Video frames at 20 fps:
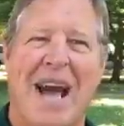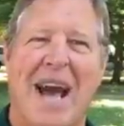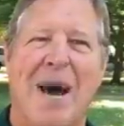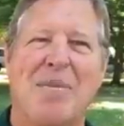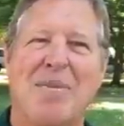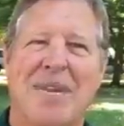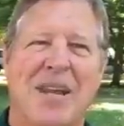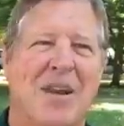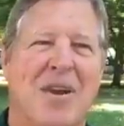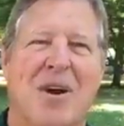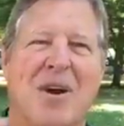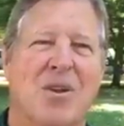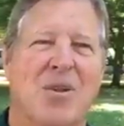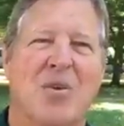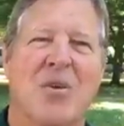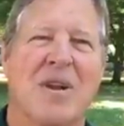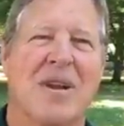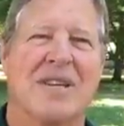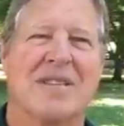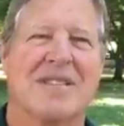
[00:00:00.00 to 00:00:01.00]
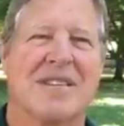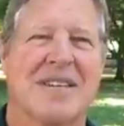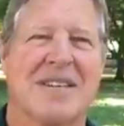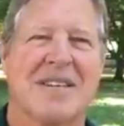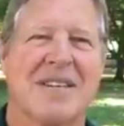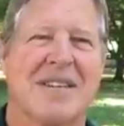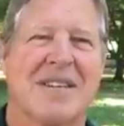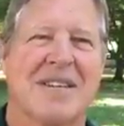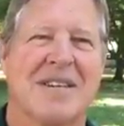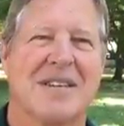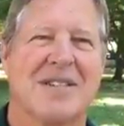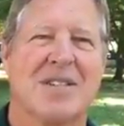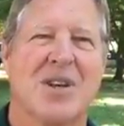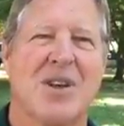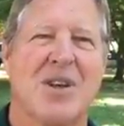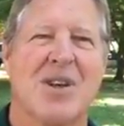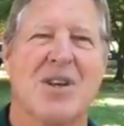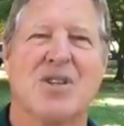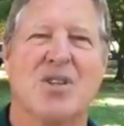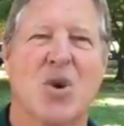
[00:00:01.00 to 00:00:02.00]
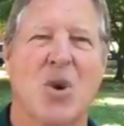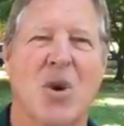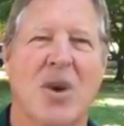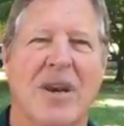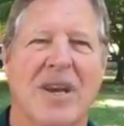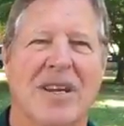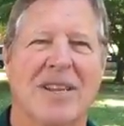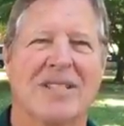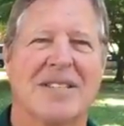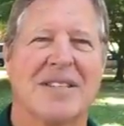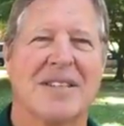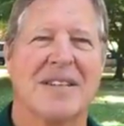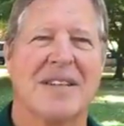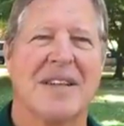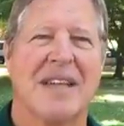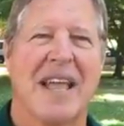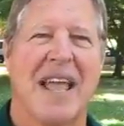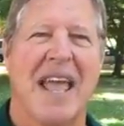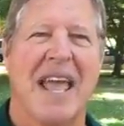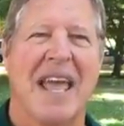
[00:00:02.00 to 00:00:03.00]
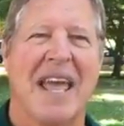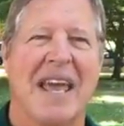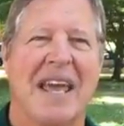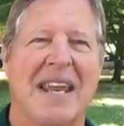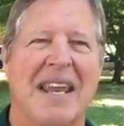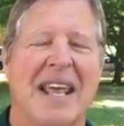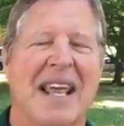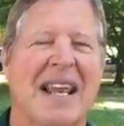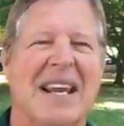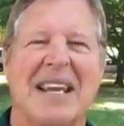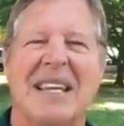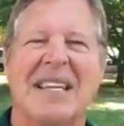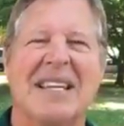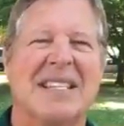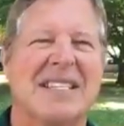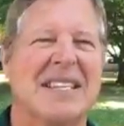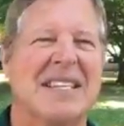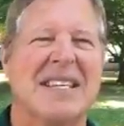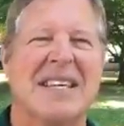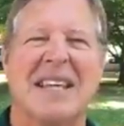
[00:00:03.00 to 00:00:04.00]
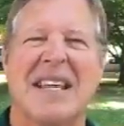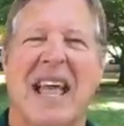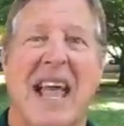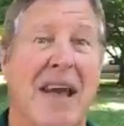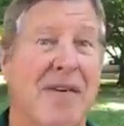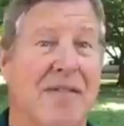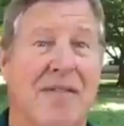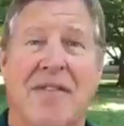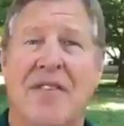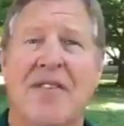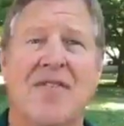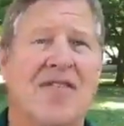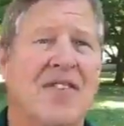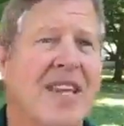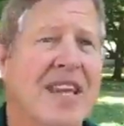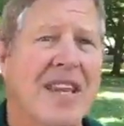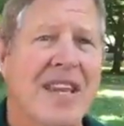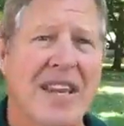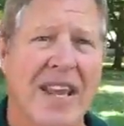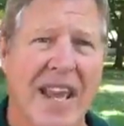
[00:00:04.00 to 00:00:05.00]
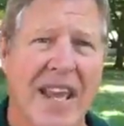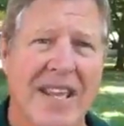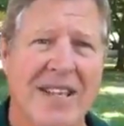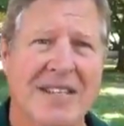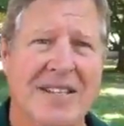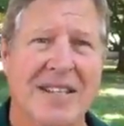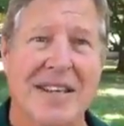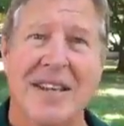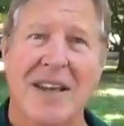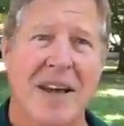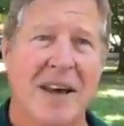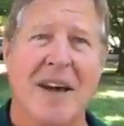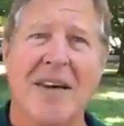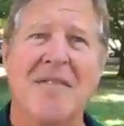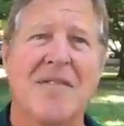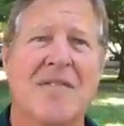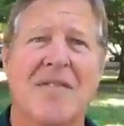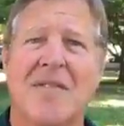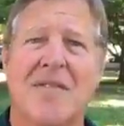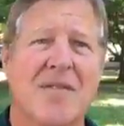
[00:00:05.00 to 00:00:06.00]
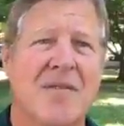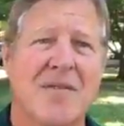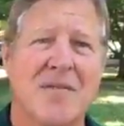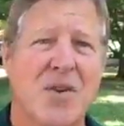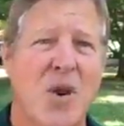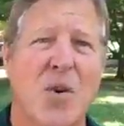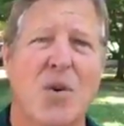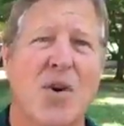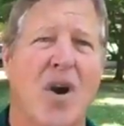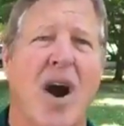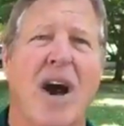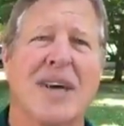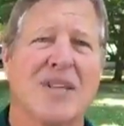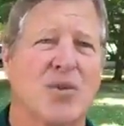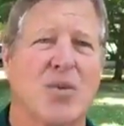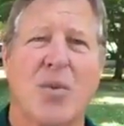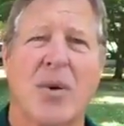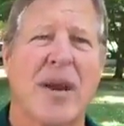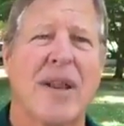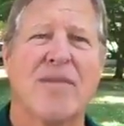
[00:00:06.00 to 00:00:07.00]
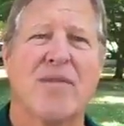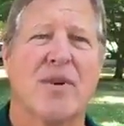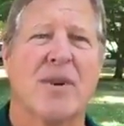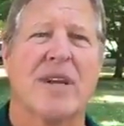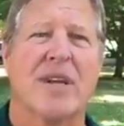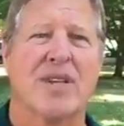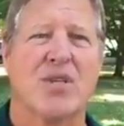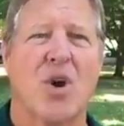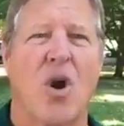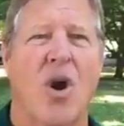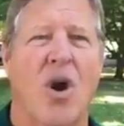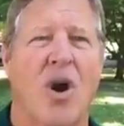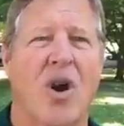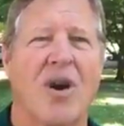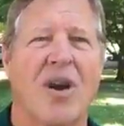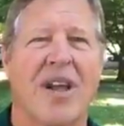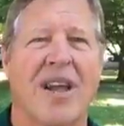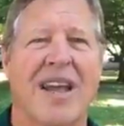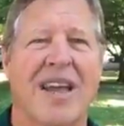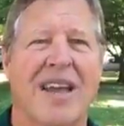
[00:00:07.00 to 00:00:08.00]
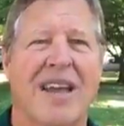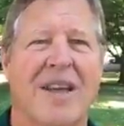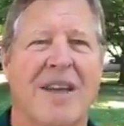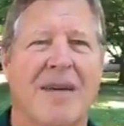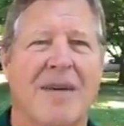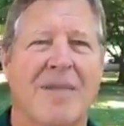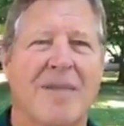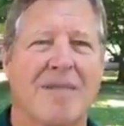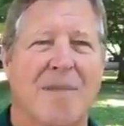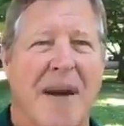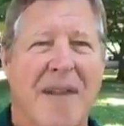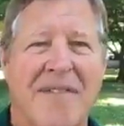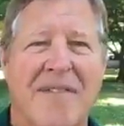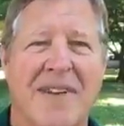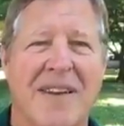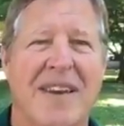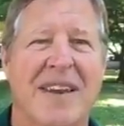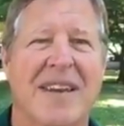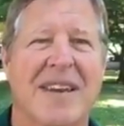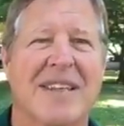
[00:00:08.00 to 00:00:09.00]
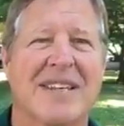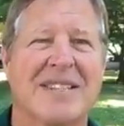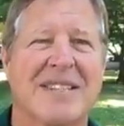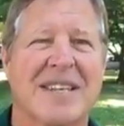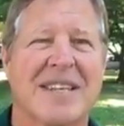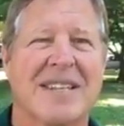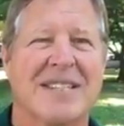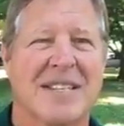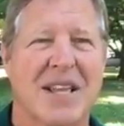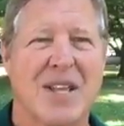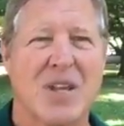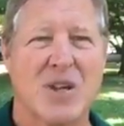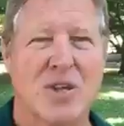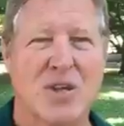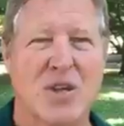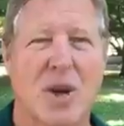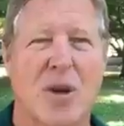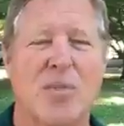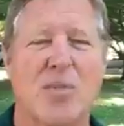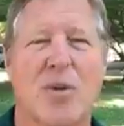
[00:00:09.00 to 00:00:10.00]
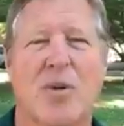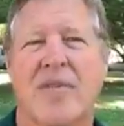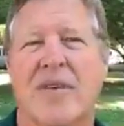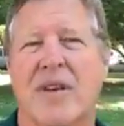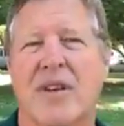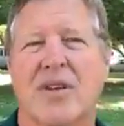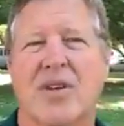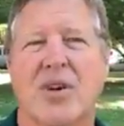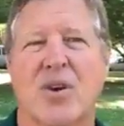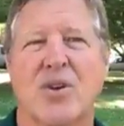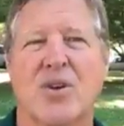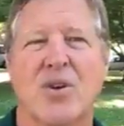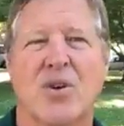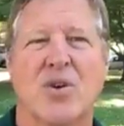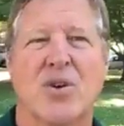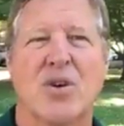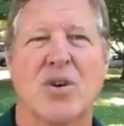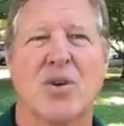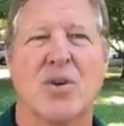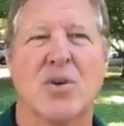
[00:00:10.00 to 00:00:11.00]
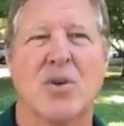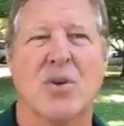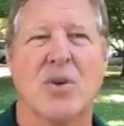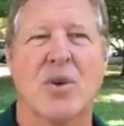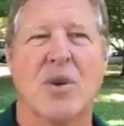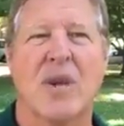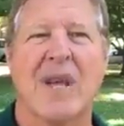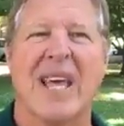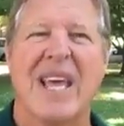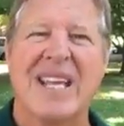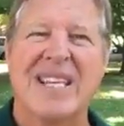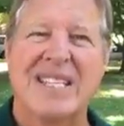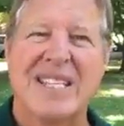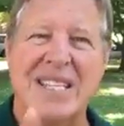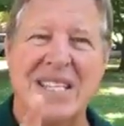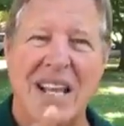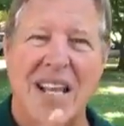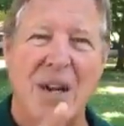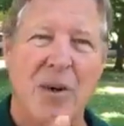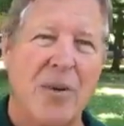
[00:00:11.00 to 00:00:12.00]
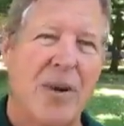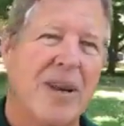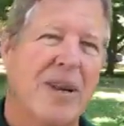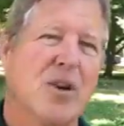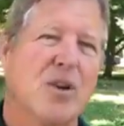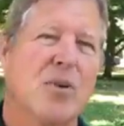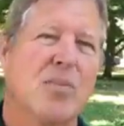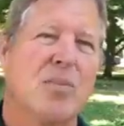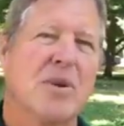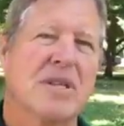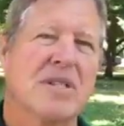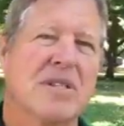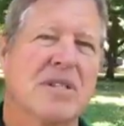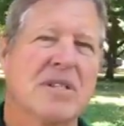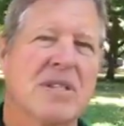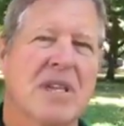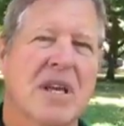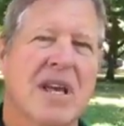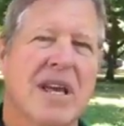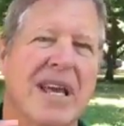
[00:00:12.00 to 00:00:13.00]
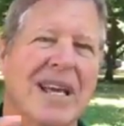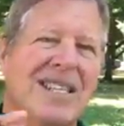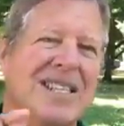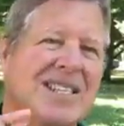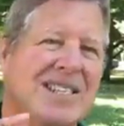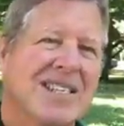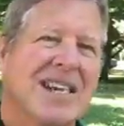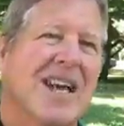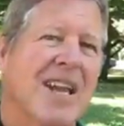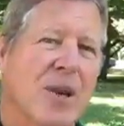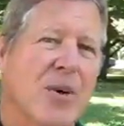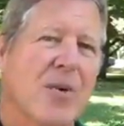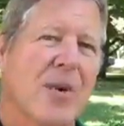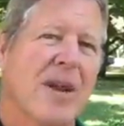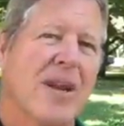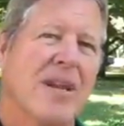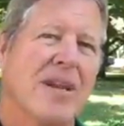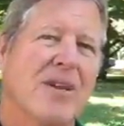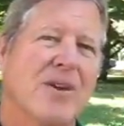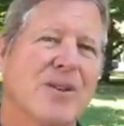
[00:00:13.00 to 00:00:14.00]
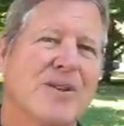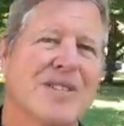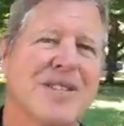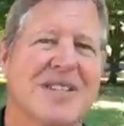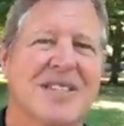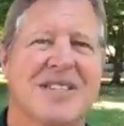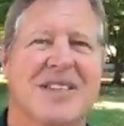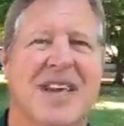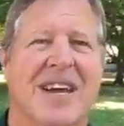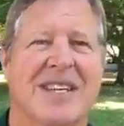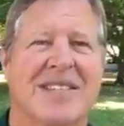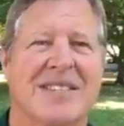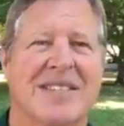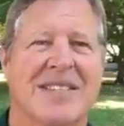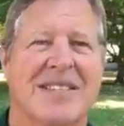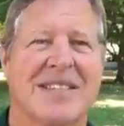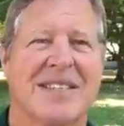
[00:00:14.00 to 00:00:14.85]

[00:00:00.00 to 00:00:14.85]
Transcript: I'll take all the risk. So you join us and at least have 15 days of no cost, whatever it is. Or my feeling is that you'll start moving into a new you, accelerating your business, accelerating your success.